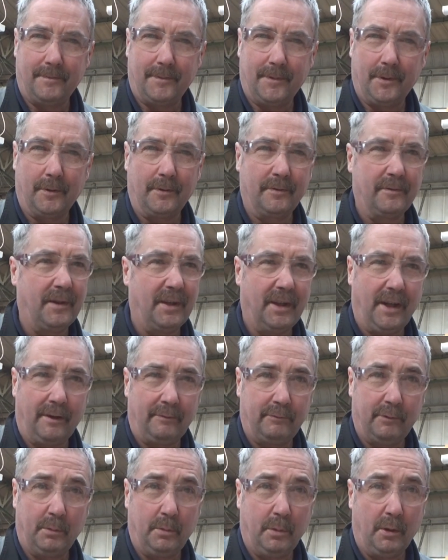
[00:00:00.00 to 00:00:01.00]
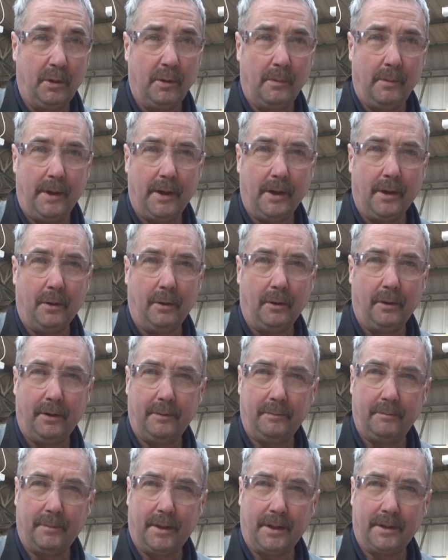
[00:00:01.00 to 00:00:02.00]
just for a laugh we'll put a big hole
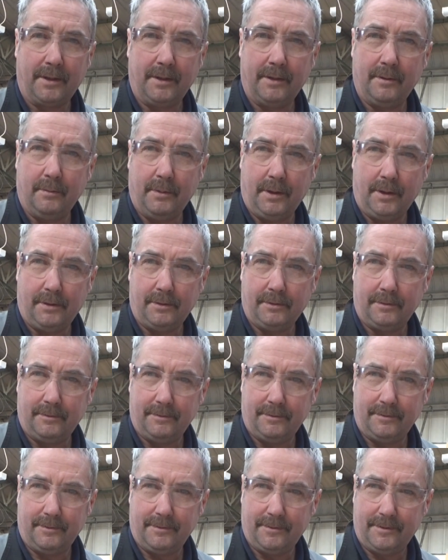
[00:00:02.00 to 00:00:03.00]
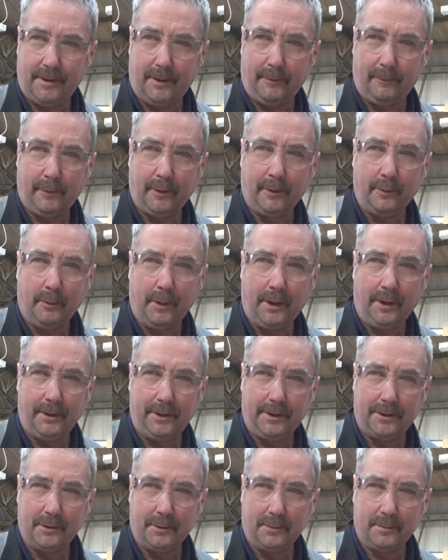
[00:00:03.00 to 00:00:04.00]
in back at the boat, see if we can weld
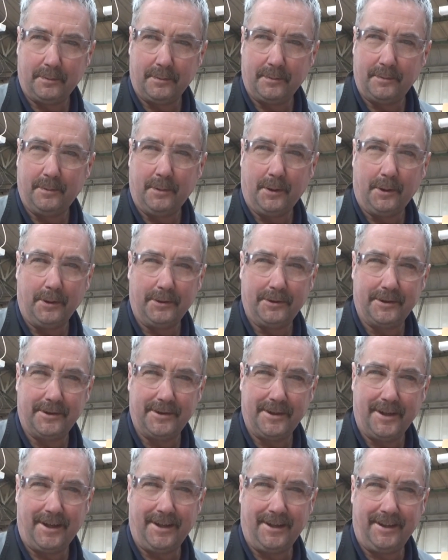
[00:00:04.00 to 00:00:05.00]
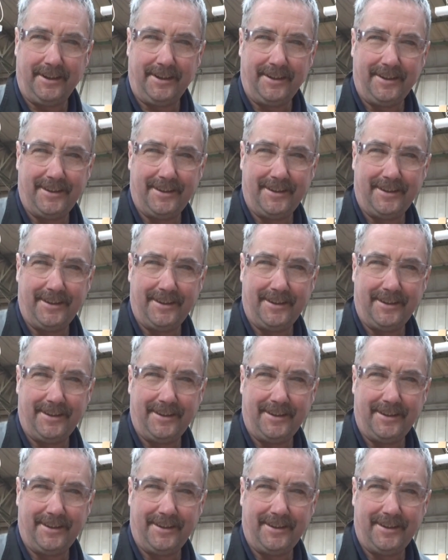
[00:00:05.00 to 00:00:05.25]
it up watertight.